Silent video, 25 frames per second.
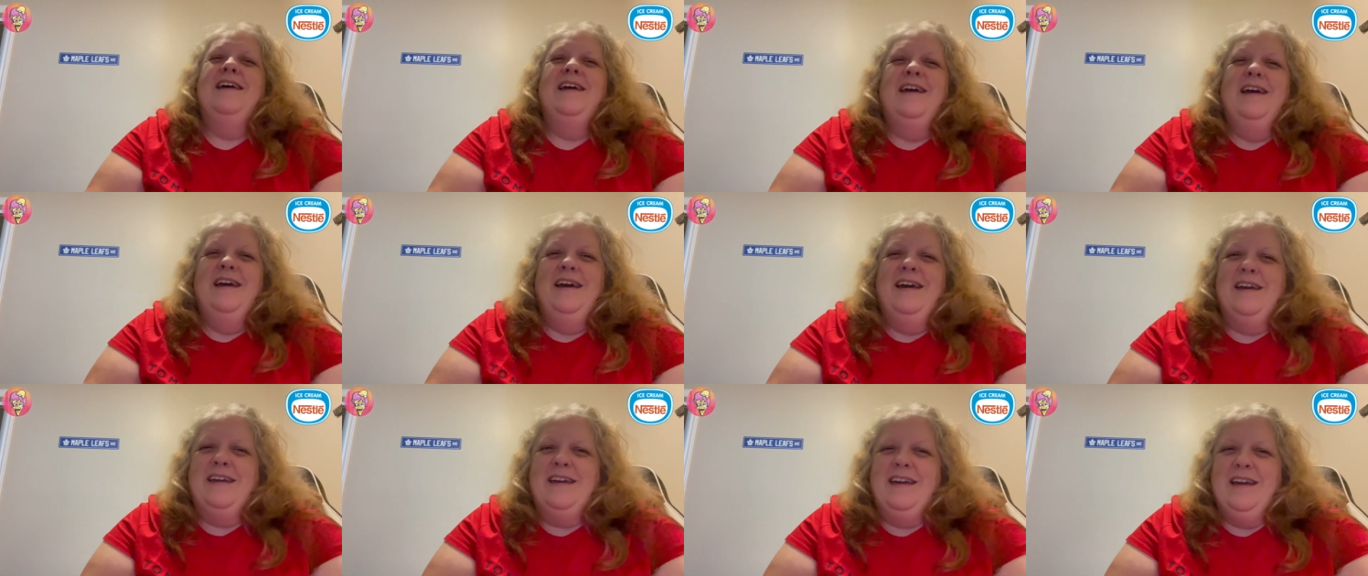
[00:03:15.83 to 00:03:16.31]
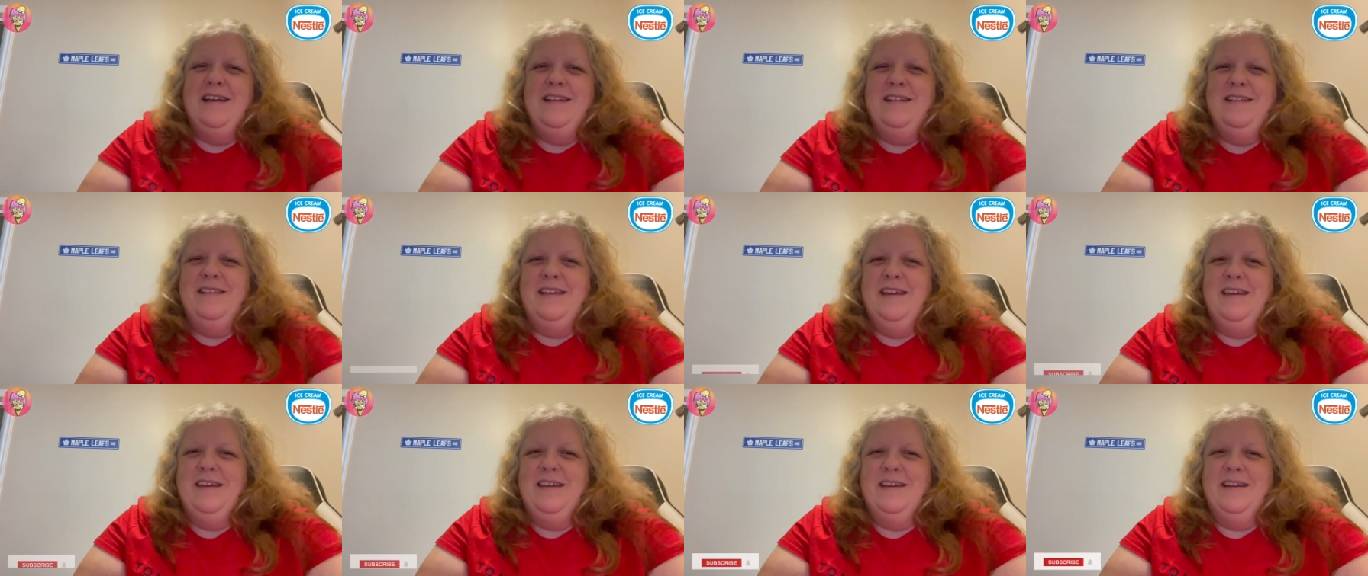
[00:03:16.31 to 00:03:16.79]
Again,
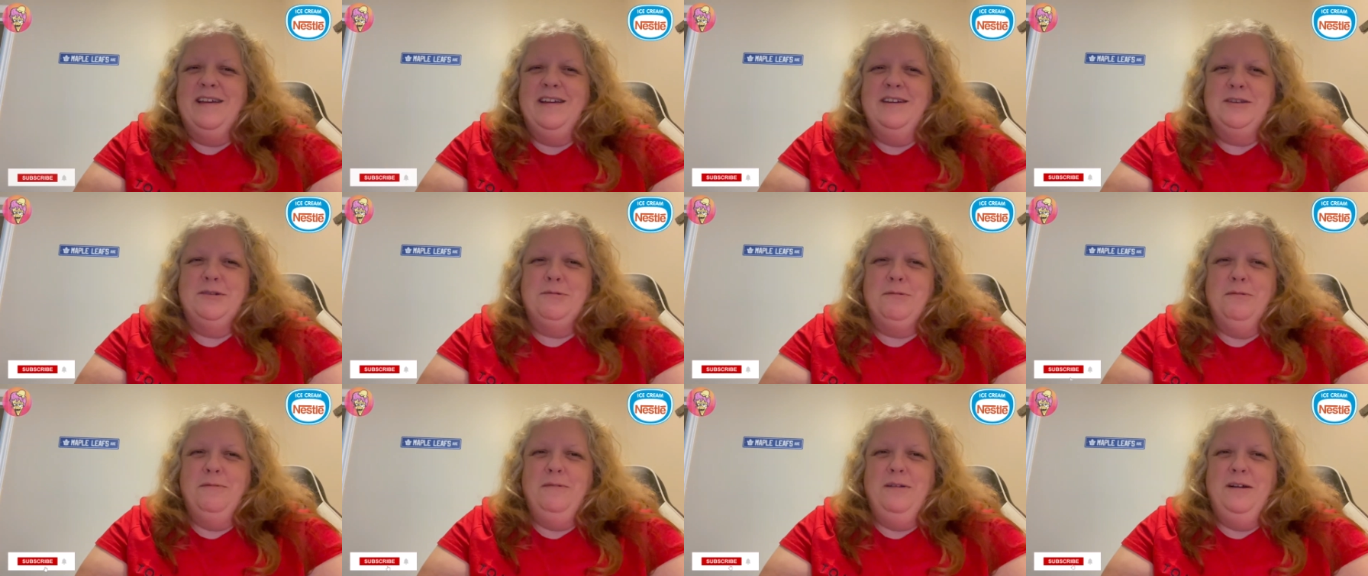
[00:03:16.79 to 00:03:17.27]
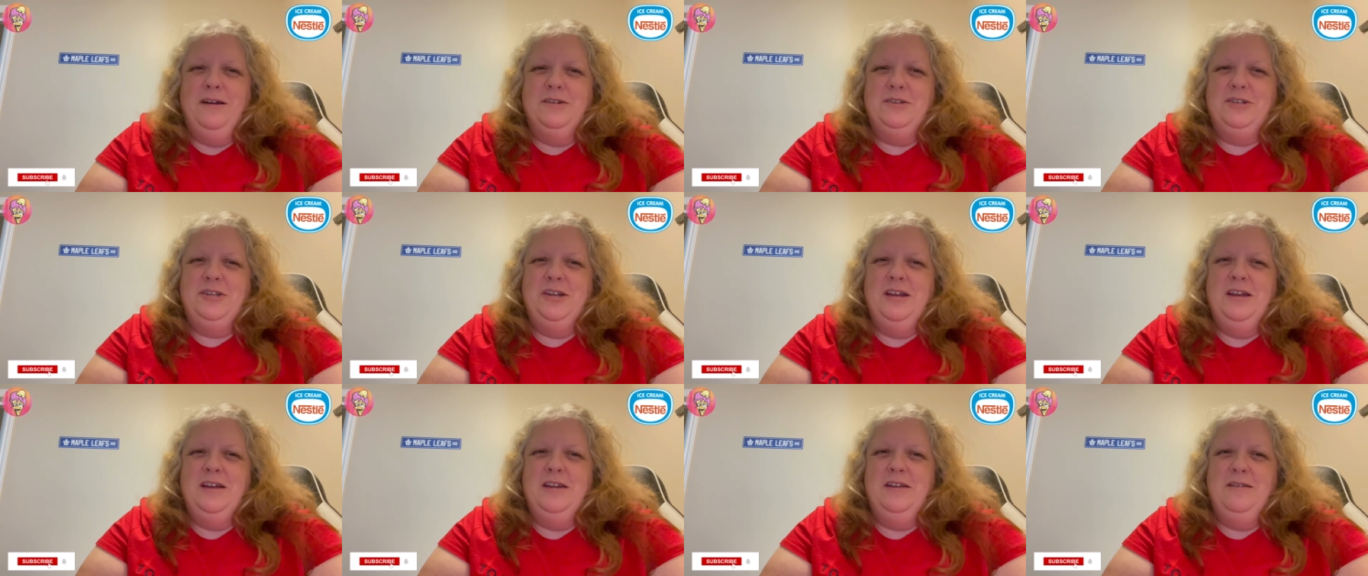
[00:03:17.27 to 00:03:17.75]
thank you guys for
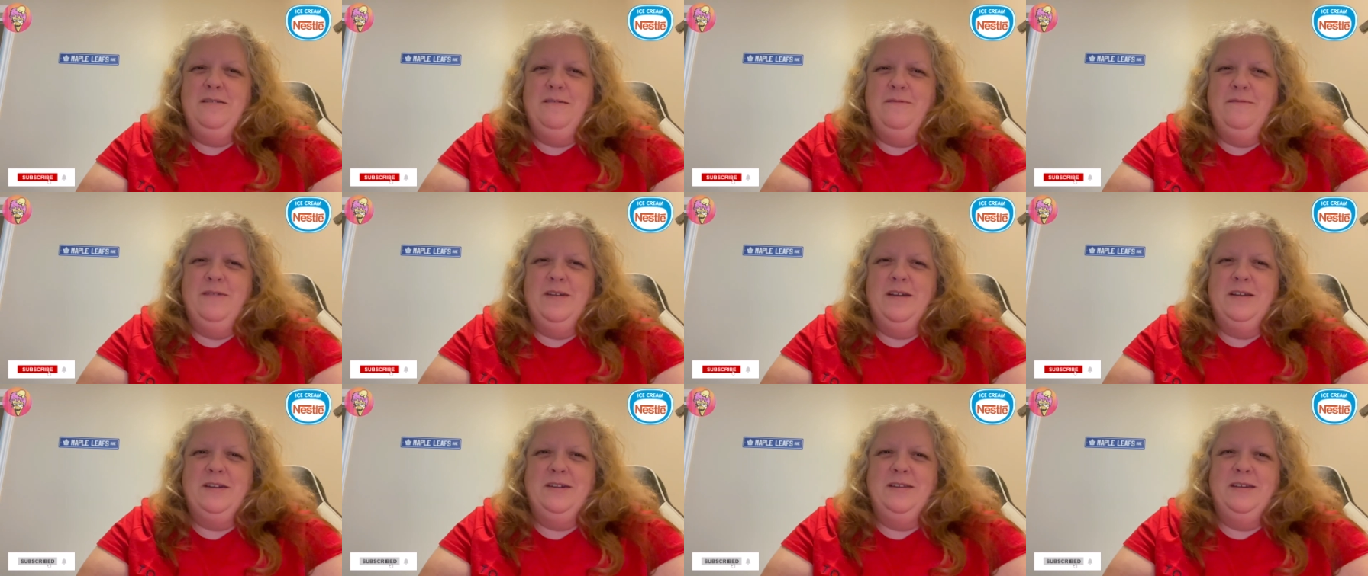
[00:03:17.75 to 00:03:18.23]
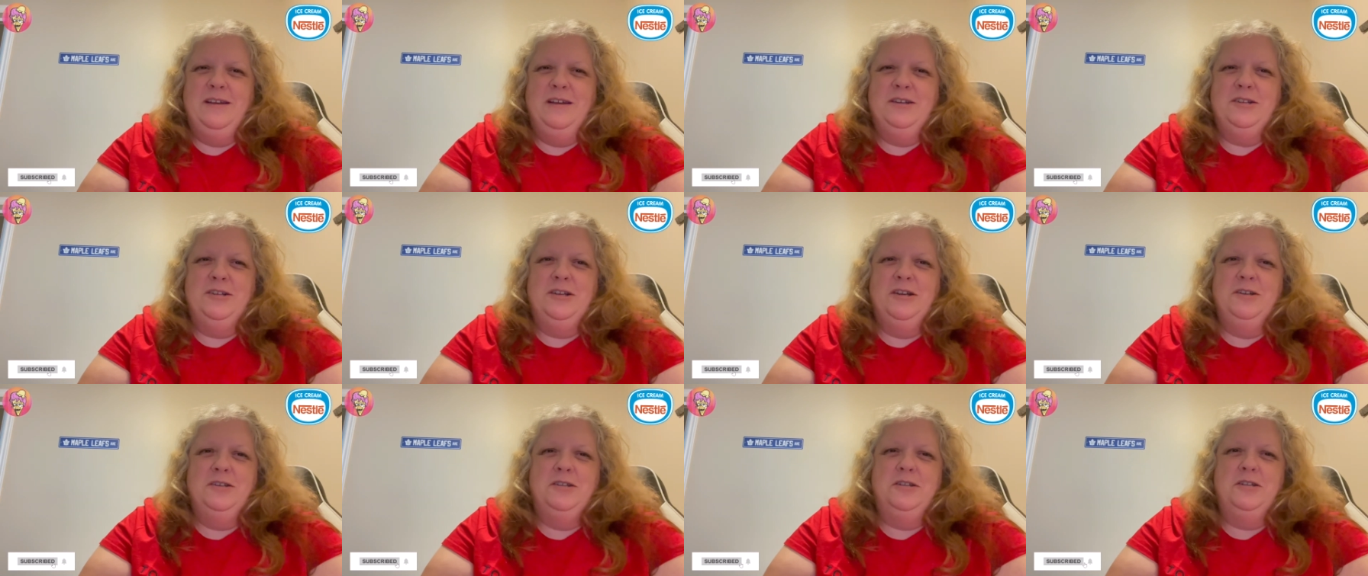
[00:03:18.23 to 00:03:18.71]
watching. And don't forget to like,
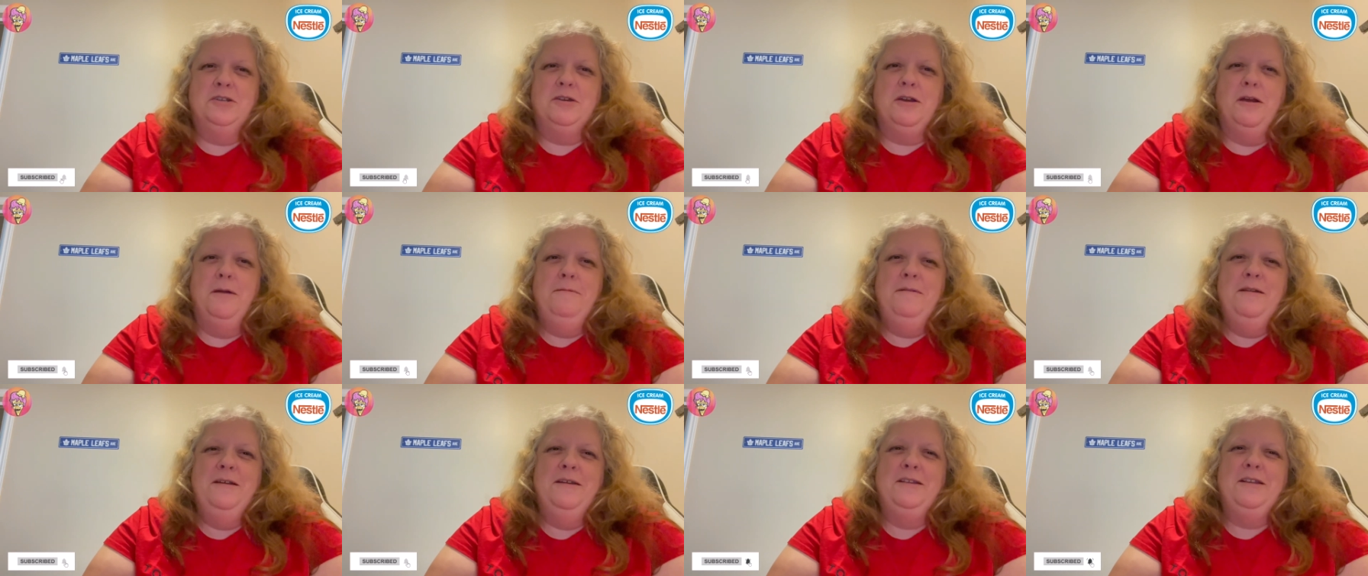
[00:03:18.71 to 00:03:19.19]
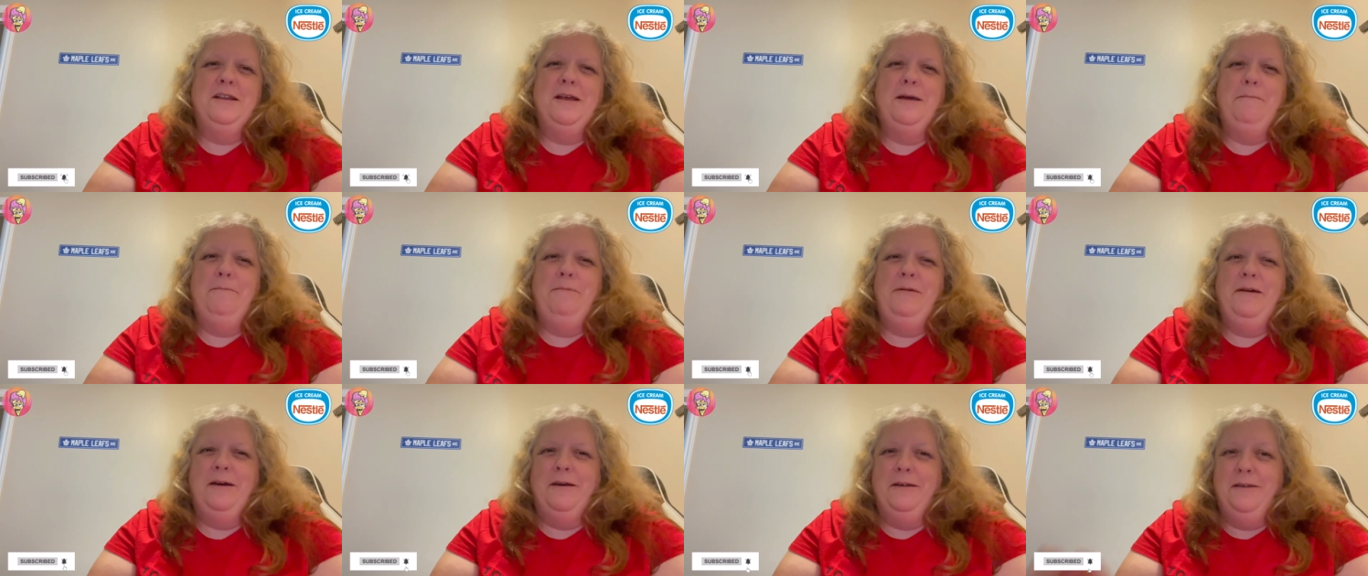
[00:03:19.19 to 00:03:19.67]
share, subscribe, and hit
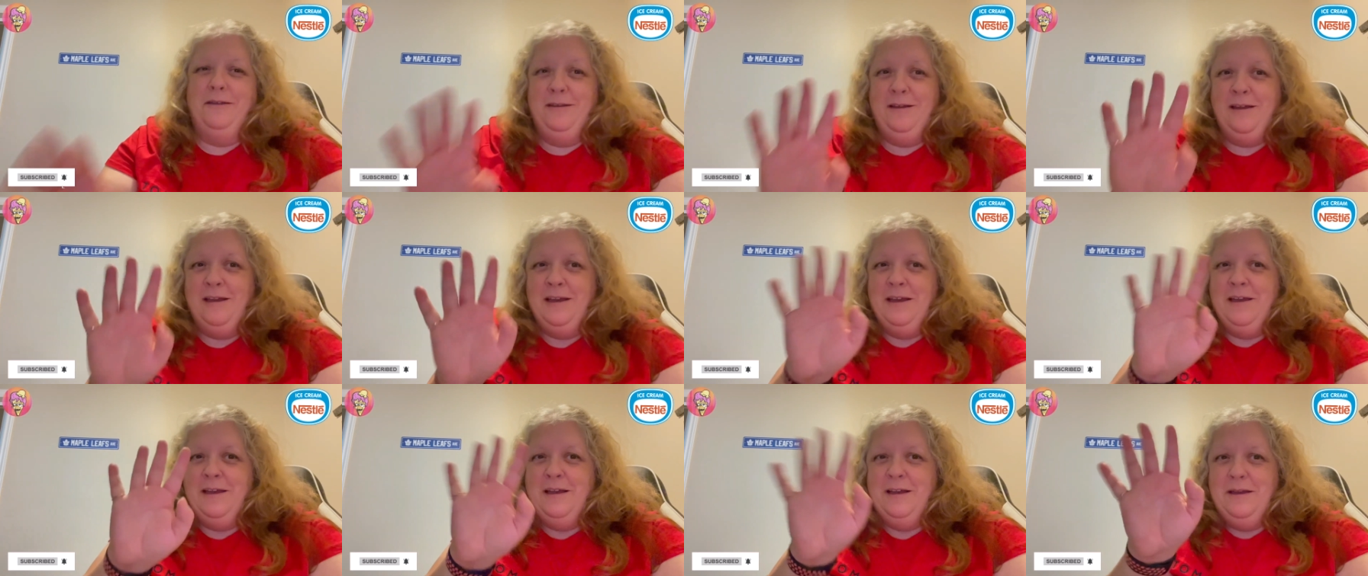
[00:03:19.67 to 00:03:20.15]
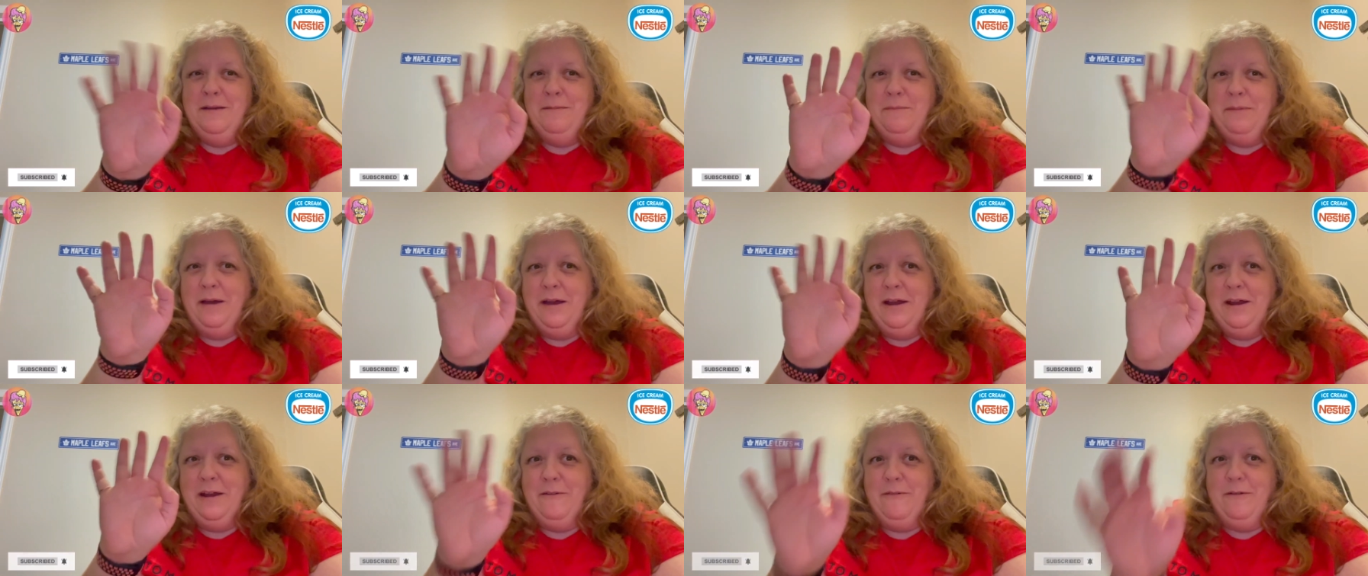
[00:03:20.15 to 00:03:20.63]
that bell.
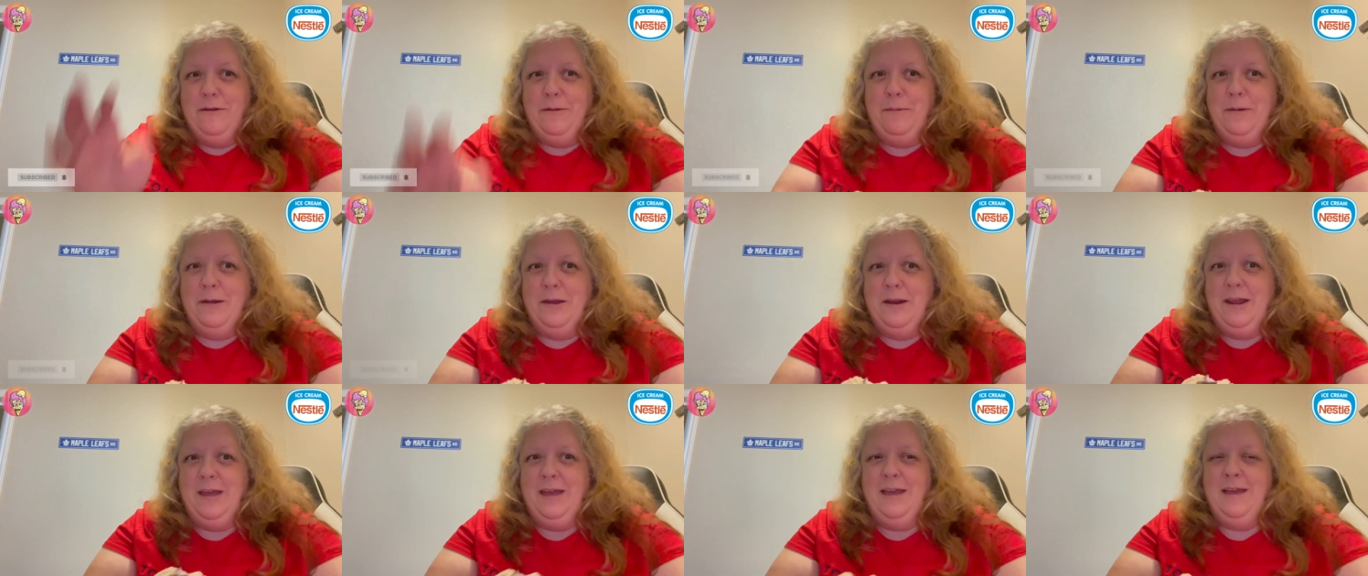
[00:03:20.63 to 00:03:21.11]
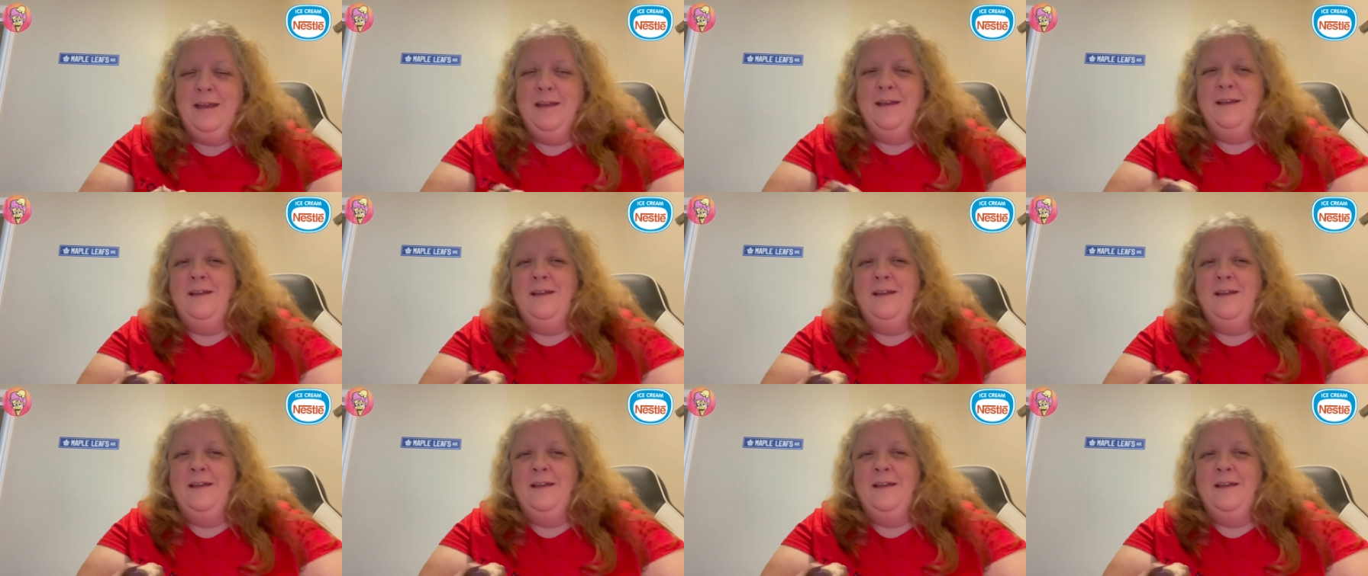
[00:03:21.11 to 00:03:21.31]
Bye, everybody.